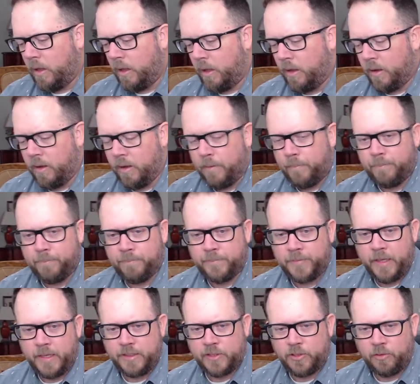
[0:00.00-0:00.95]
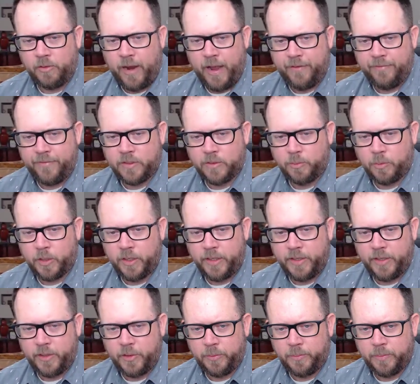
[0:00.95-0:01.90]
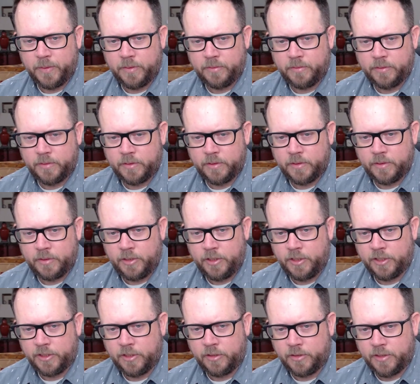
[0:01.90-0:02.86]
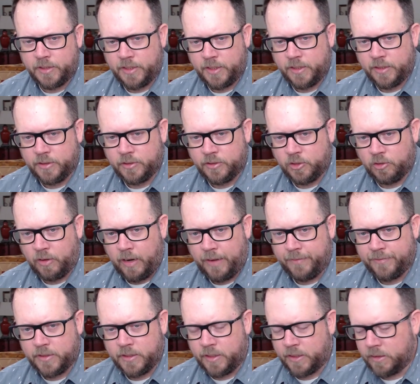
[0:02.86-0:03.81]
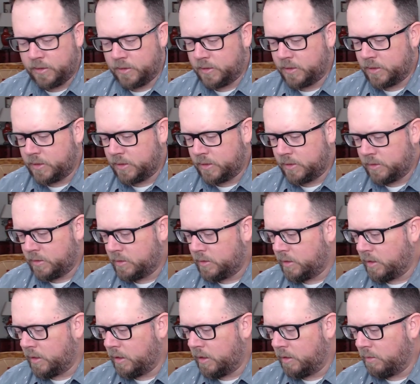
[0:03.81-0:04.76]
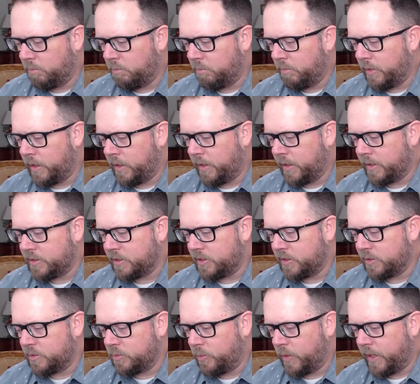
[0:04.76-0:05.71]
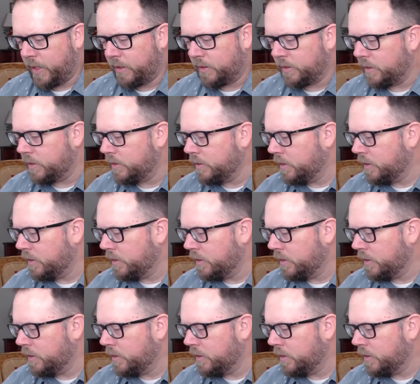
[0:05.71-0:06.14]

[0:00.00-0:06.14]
Um, that giraffe is pretty dope. You just don't see giraffe stickers, um, and that's just wild.